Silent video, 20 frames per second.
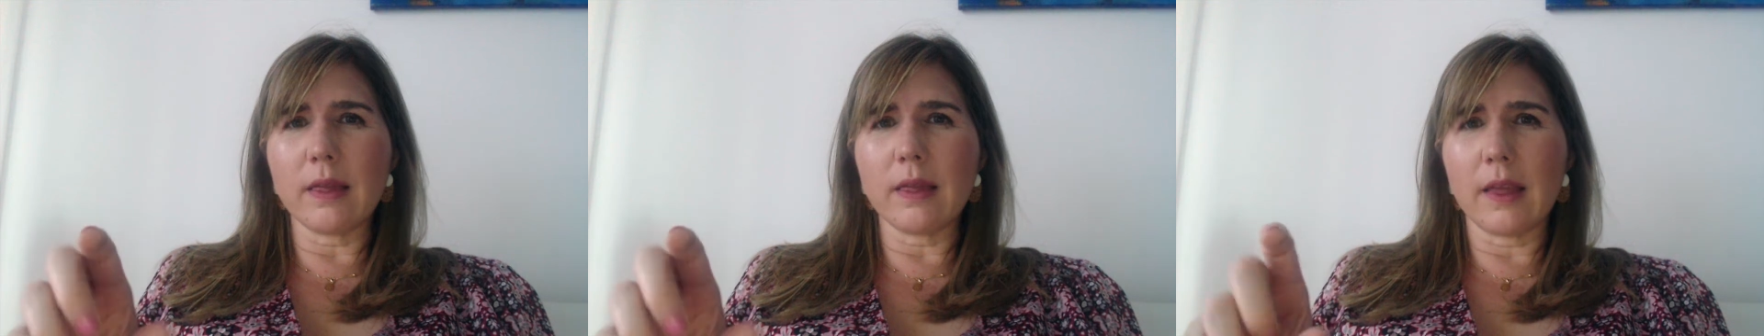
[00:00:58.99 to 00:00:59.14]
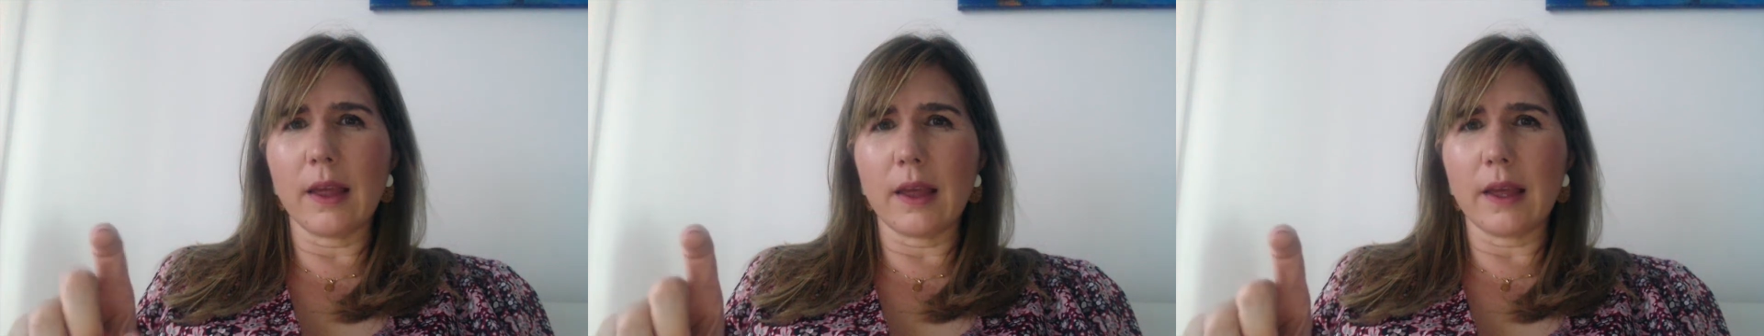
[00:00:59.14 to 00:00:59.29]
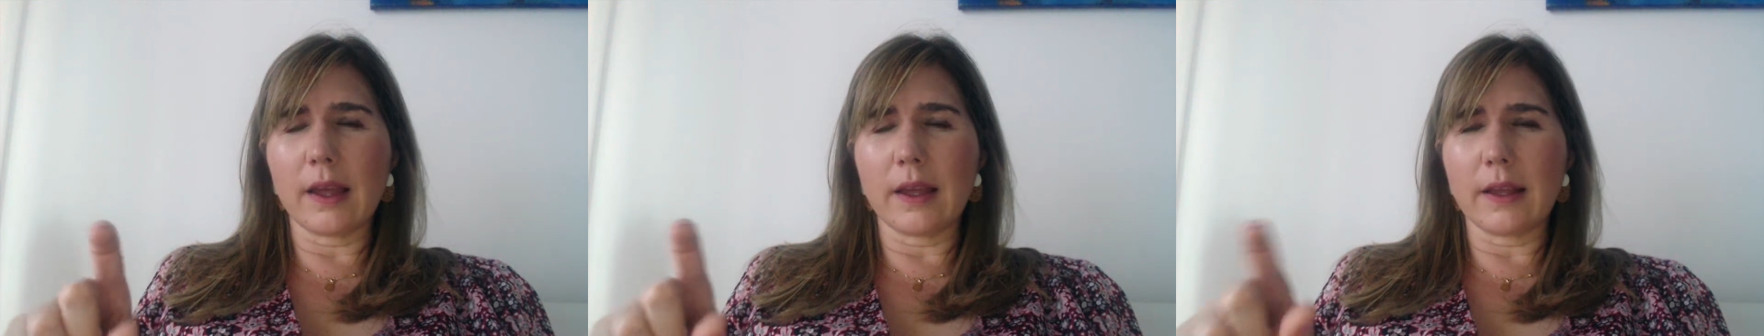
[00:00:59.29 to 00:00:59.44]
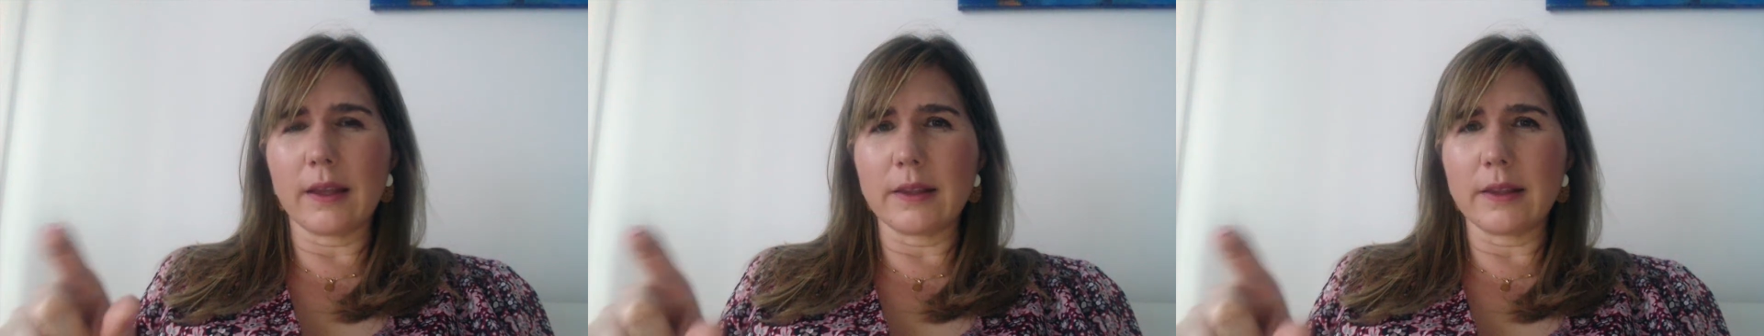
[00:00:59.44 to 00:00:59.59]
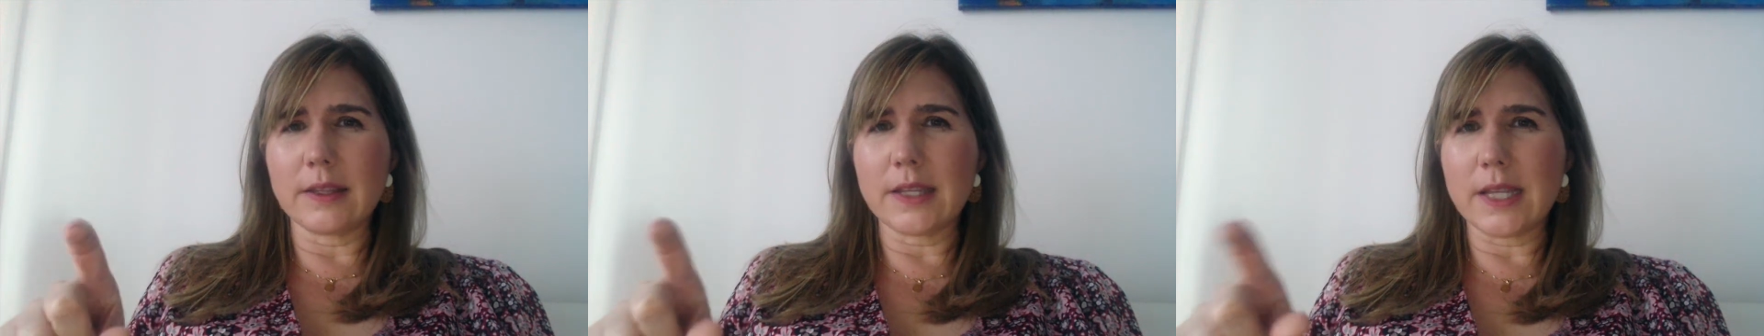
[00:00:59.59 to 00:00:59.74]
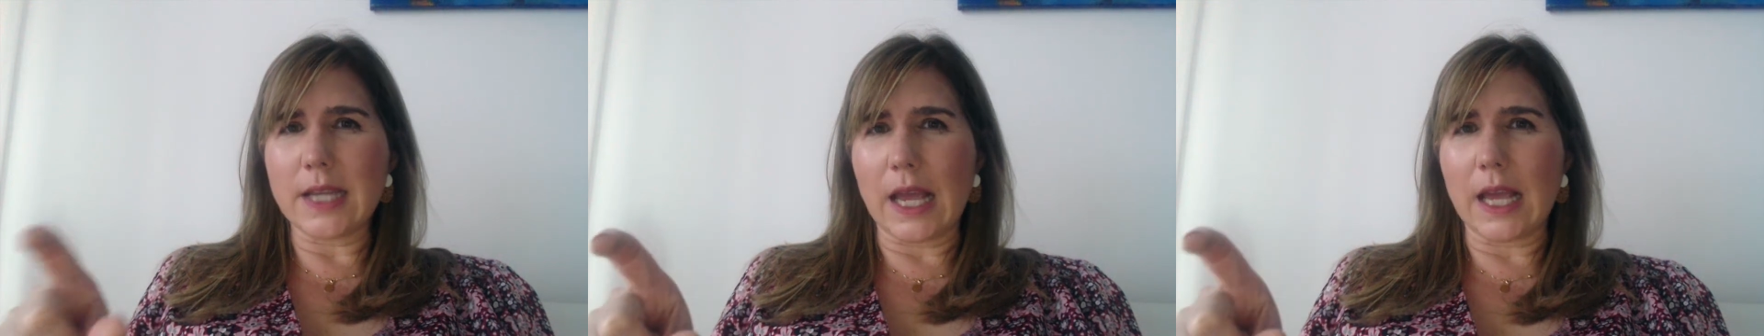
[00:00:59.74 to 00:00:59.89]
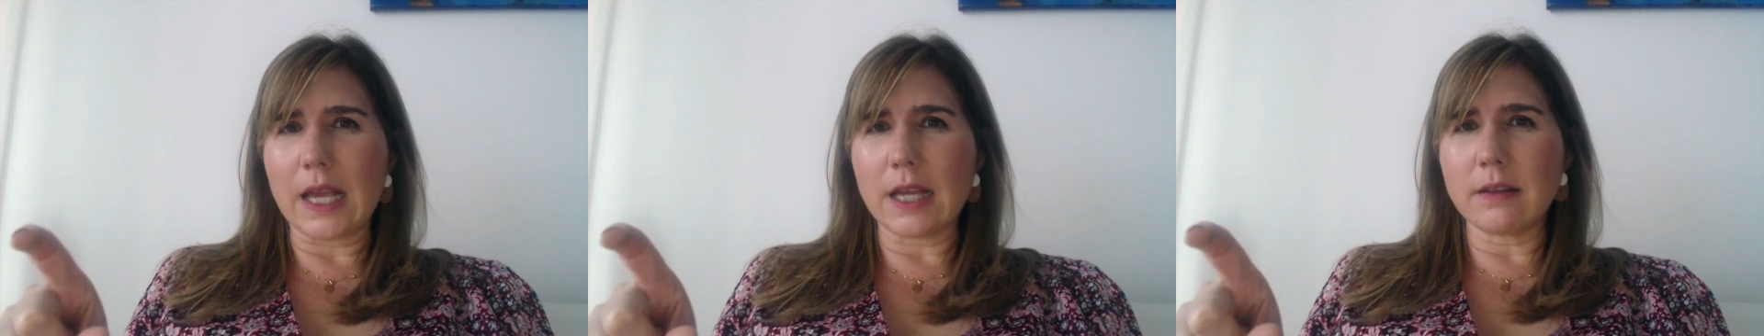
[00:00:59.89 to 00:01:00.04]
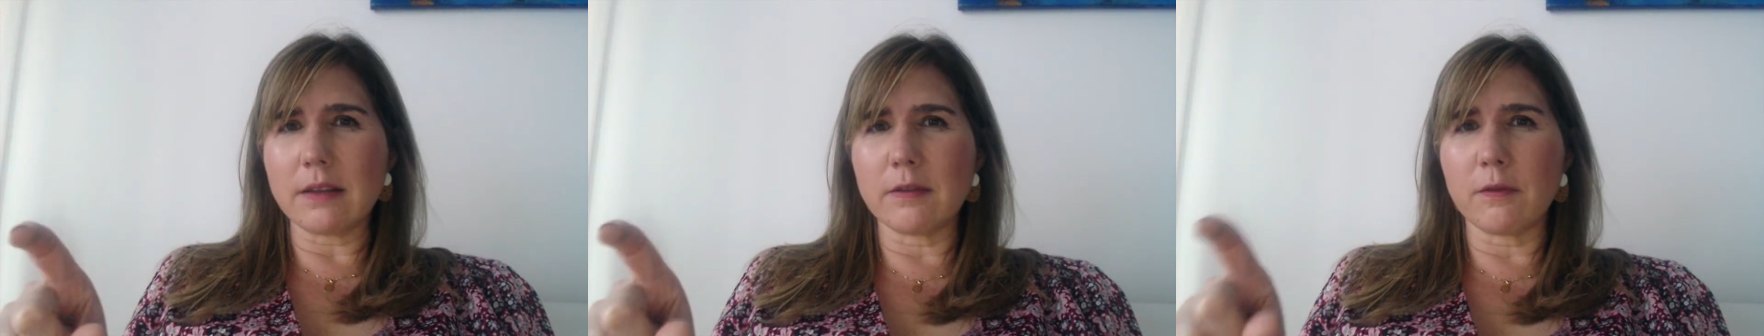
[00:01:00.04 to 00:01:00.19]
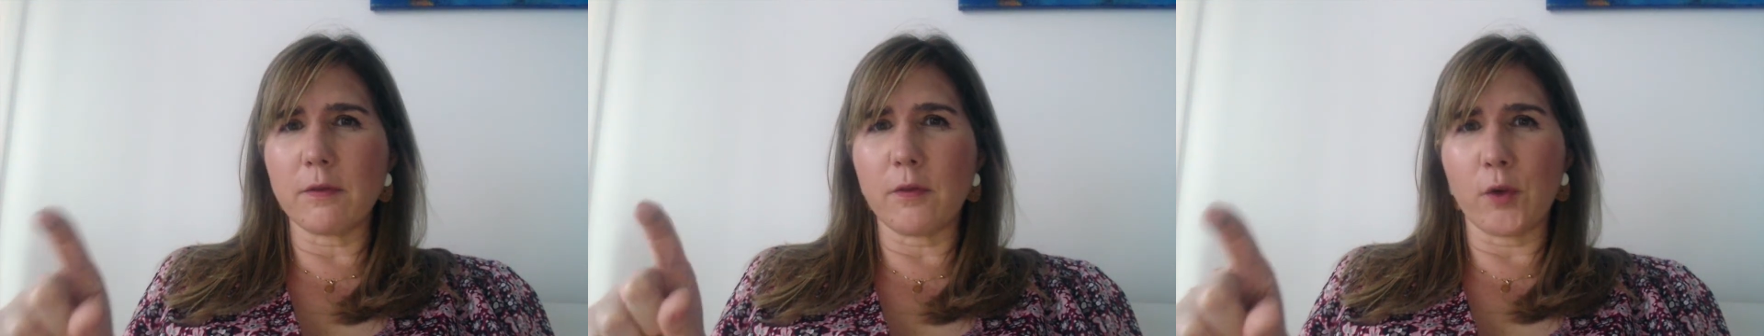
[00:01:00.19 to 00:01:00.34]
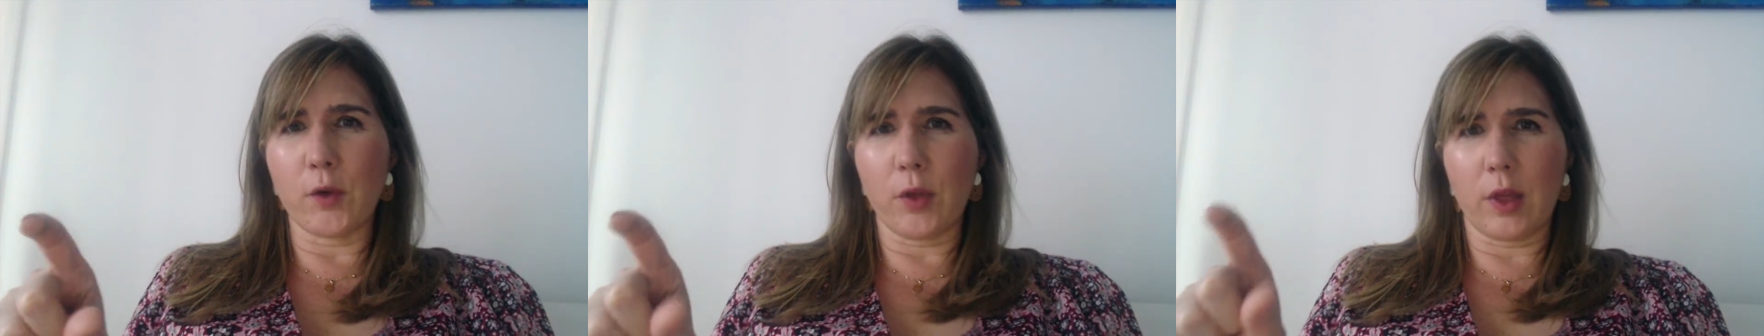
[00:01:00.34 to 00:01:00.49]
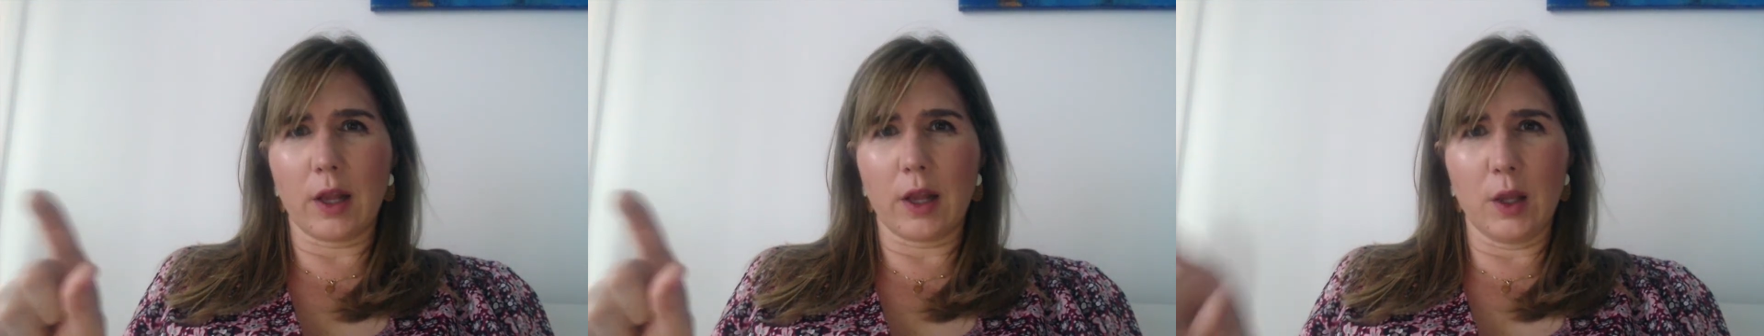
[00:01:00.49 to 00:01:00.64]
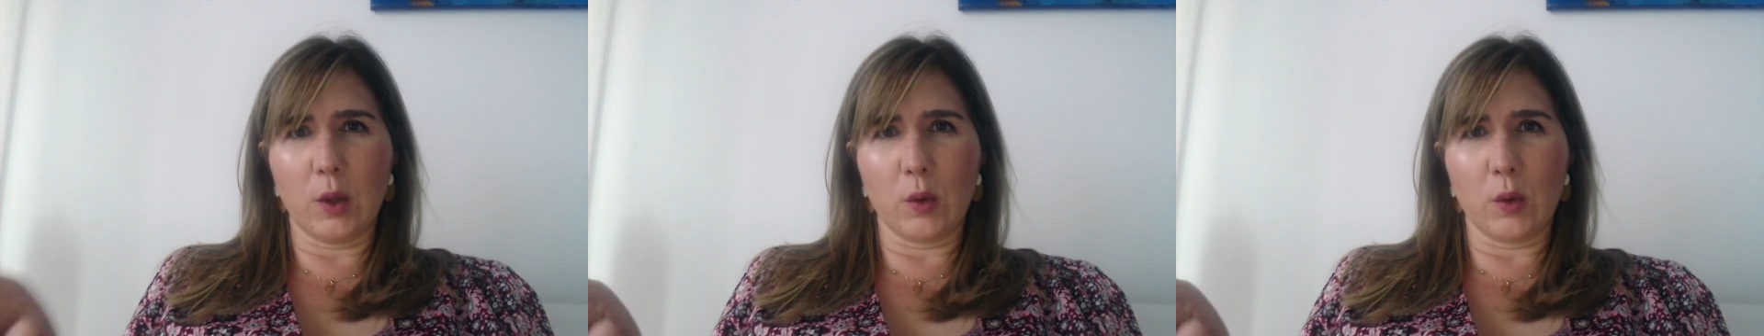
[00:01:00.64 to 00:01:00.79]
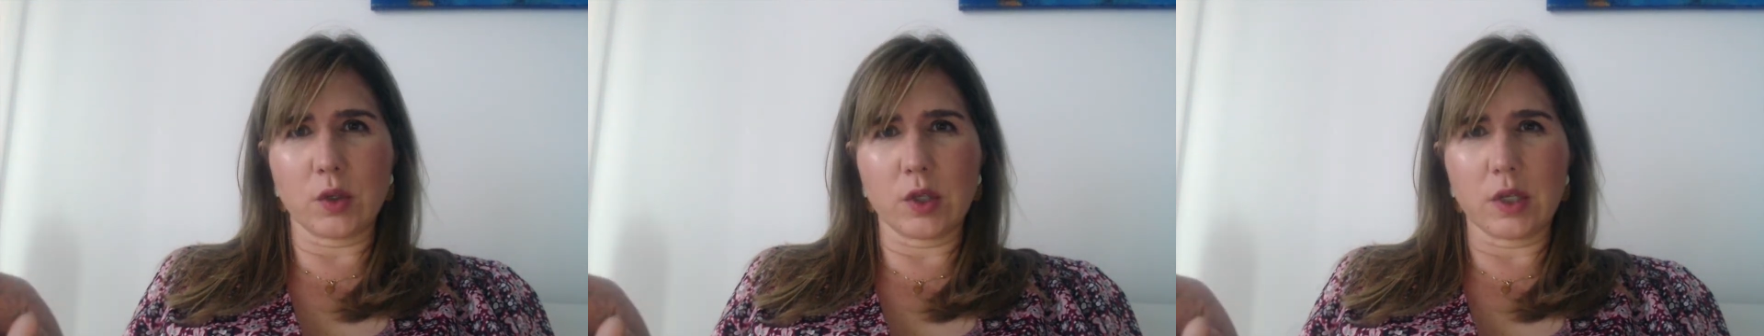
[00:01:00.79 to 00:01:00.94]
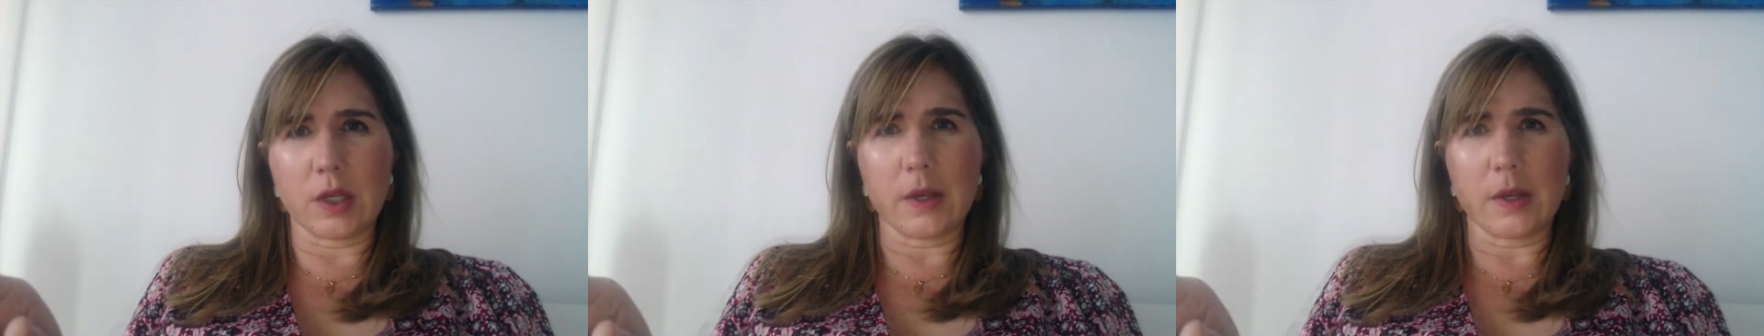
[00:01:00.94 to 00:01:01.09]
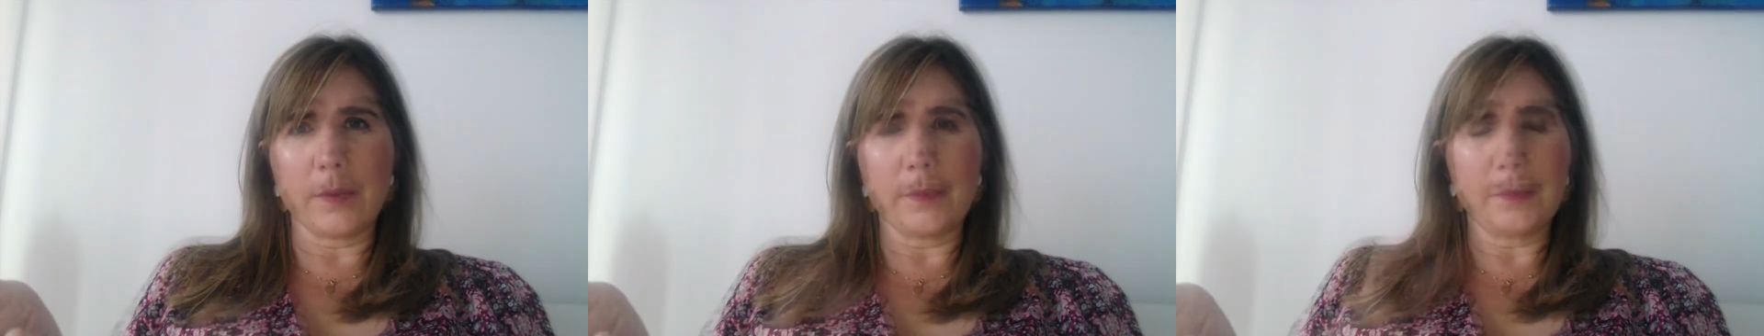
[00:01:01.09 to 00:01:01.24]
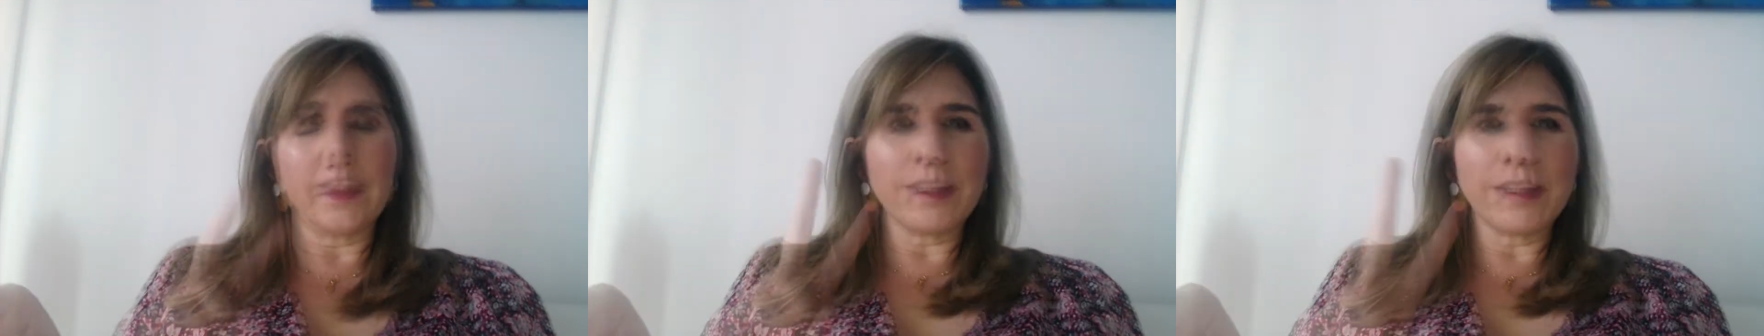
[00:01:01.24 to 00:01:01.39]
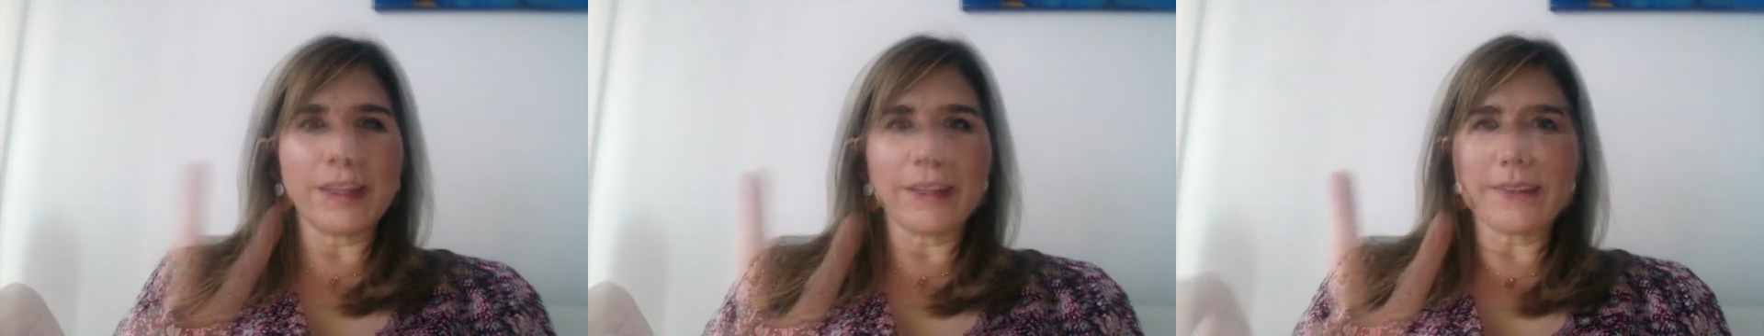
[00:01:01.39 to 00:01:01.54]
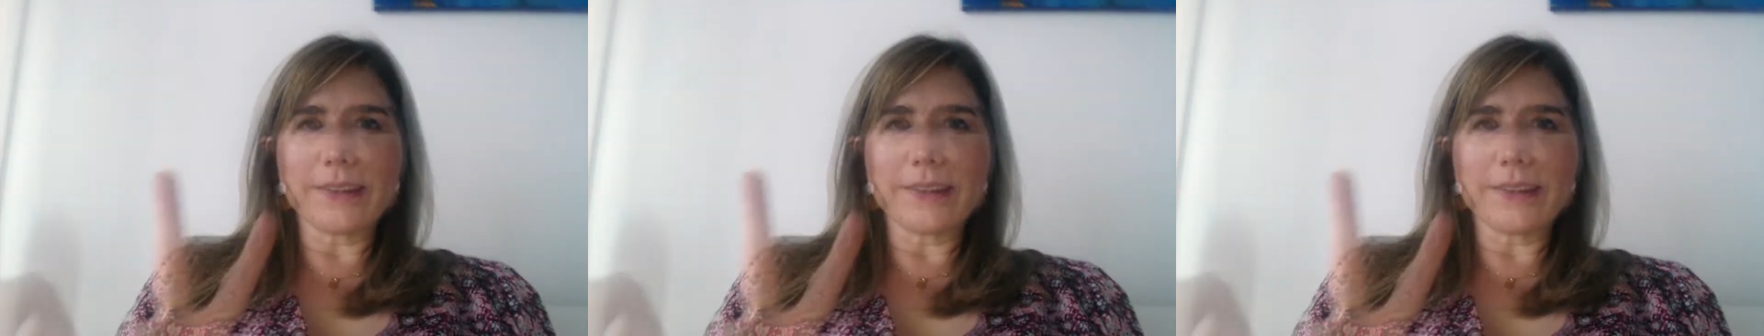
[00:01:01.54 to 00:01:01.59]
the dates for the closing. The